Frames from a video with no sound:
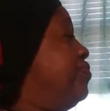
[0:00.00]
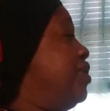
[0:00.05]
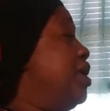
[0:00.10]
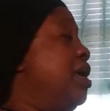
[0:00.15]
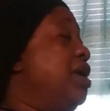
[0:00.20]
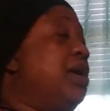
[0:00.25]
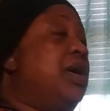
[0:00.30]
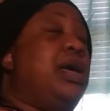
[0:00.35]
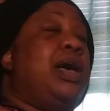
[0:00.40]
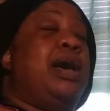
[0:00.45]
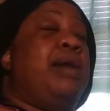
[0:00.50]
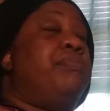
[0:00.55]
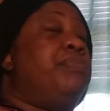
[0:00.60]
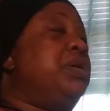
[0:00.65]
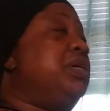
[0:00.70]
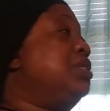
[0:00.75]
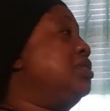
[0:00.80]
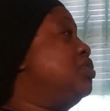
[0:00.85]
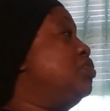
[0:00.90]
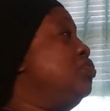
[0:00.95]
Care how
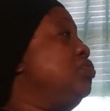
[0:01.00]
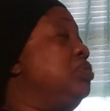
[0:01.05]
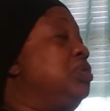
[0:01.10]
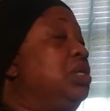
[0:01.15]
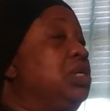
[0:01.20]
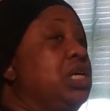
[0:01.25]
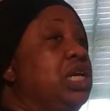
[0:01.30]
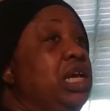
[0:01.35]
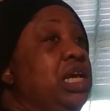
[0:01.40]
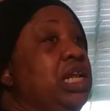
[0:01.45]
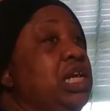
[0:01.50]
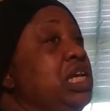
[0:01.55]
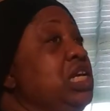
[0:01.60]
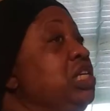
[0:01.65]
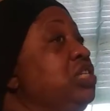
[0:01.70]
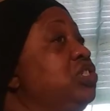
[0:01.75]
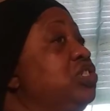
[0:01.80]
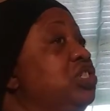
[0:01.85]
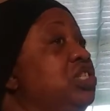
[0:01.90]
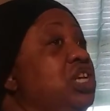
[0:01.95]
much you look at
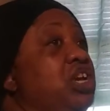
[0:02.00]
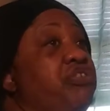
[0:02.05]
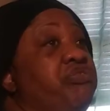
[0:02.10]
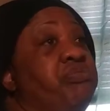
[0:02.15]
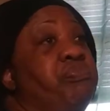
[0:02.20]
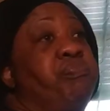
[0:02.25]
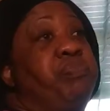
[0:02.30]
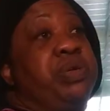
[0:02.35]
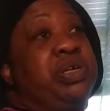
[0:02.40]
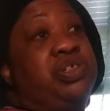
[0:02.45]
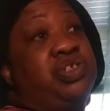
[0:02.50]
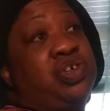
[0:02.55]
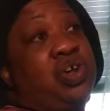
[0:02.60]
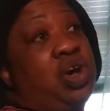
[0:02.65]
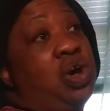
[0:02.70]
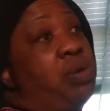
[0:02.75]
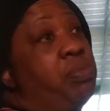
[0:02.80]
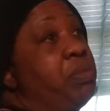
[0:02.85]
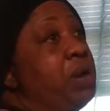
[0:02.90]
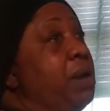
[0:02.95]
each and every picture
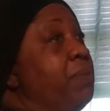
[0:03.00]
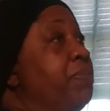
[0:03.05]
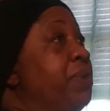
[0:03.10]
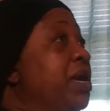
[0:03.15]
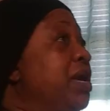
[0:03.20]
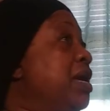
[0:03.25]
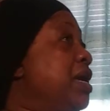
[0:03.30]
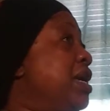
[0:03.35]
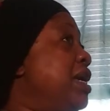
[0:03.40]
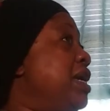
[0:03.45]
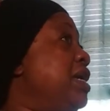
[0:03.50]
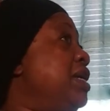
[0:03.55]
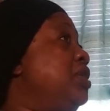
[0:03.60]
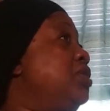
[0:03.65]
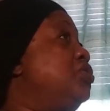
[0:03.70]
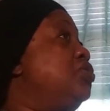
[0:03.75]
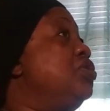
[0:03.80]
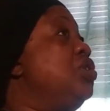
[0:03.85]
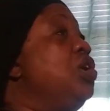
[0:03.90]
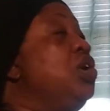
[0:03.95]
on my
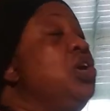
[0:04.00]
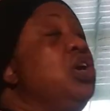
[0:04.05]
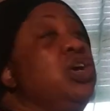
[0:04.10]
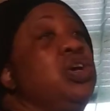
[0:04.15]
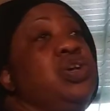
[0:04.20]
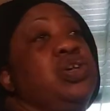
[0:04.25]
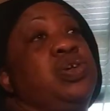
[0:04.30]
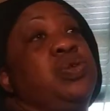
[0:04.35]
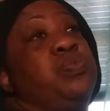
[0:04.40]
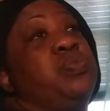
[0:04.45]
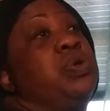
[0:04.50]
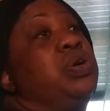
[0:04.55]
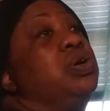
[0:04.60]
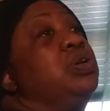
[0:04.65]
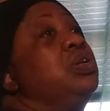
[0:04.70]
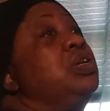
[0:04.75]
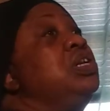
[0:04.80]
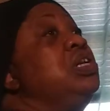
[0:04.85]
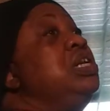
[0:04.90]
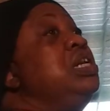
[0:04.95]
page, you will
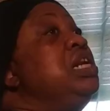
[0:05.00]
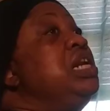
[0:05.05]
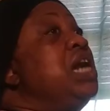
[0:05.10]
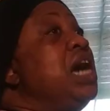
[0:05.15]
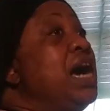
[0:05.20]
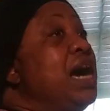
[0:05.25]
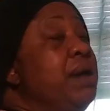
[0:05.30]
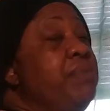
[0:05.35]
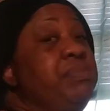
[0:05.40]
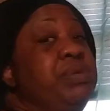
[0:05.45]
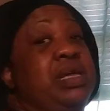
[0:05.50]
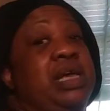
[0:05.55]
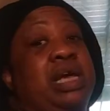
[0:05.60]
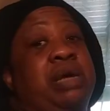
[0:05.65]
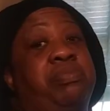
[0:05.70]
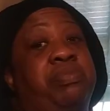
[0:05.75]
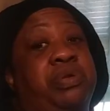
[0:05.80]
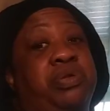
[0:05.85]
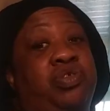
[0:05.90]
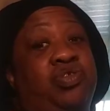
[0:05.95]
not be
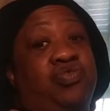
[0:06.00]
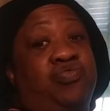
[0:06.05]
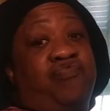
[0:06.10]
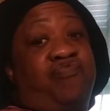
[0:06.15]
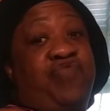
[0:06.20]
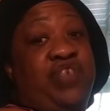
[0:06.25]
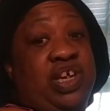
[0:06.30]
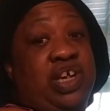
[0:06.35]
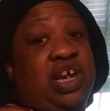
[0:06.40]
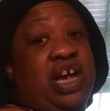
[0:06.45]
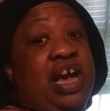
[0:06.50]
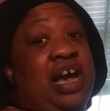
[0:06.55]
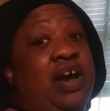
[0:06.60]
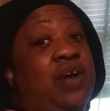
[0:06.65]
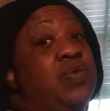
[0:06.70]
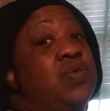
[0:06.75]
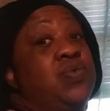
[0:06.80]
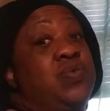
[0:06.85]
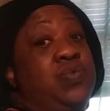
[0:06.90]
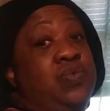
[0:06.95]
able to figure
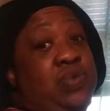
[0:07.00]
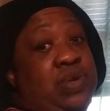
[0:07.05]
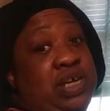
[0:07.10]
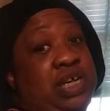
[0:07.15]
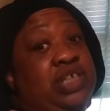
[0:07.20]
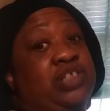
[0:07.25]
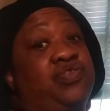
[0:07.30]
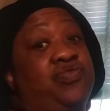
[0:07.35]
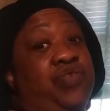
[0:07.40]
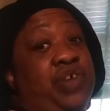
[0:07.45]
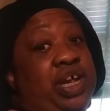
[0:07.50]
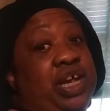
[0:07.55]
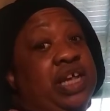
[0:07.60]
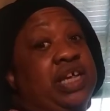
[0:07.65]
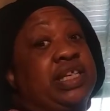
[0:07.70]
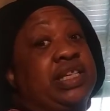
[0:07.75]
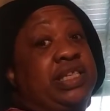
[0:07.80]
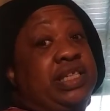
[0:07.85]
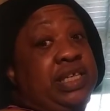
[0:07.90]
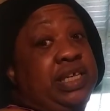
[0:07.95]
out who that
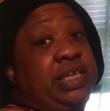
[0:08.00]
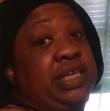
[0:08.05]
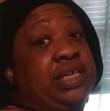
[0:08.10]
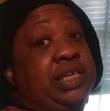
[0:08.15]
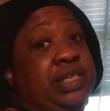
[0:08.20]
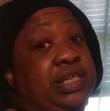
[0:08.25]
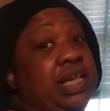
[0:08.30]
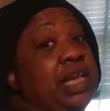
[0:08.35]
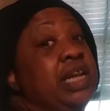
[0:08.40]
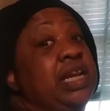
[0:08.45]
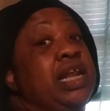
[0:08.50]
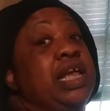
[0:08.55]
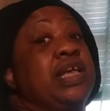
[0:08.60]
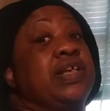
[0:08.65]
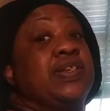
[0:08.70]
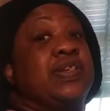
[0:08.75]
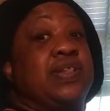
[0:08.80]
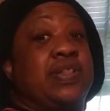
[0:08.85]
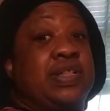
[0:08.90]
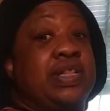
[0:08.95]
trans is. And they,
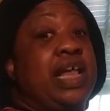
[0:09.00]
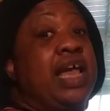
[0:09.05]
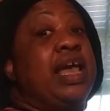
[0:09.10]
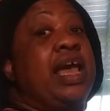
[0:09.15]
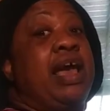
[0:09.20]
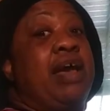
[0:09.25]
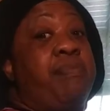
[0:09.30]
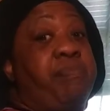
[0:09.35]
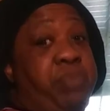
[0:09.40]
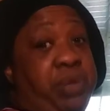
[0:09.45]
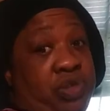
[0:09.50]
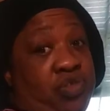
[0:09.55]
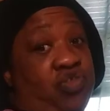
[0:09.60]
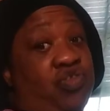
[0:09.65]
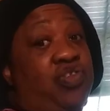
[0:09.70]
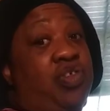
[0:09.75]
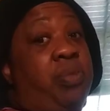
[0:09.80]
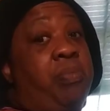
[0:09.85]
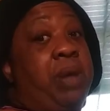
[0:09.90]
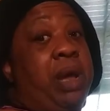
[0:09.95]
they have
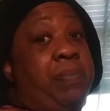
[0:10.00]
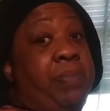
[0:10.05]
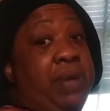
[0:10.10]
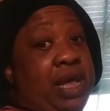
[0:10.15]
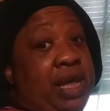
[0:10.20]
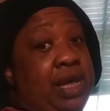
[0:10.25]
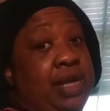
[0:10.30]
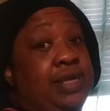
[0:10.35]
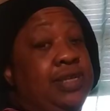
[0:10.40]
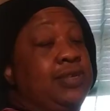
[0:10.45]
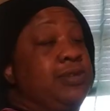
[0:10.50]
pictures on my page.